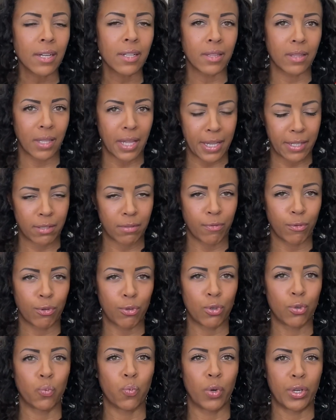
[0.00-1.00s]
less
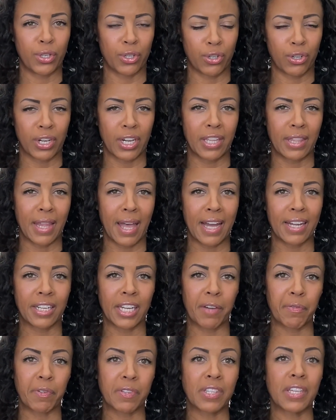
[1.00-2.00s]
food when you're in that
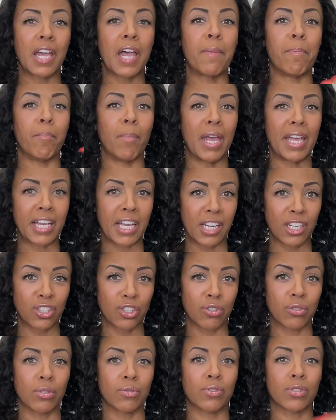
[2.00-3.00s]
deficit, and making sure
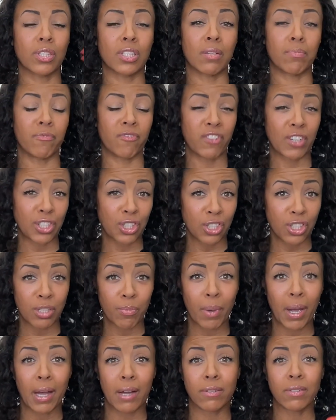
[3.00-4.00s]
there's sufficient
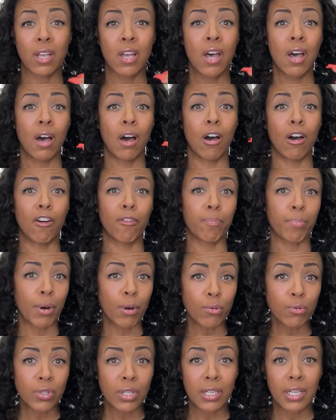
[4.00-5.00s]
amount of
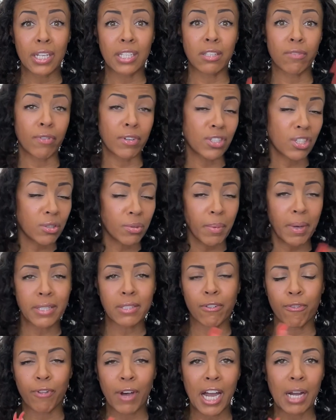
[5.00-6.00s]
protein, sufficient amounts
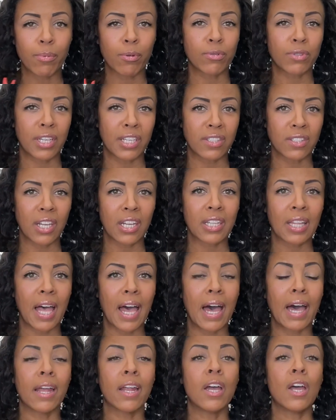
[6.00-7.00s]
of fiber, things like
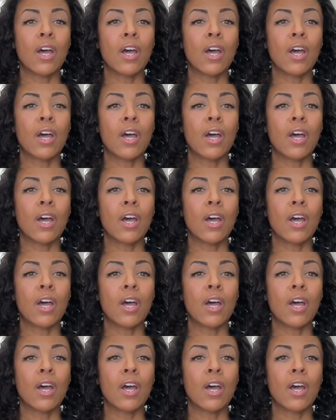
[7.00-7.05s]
that,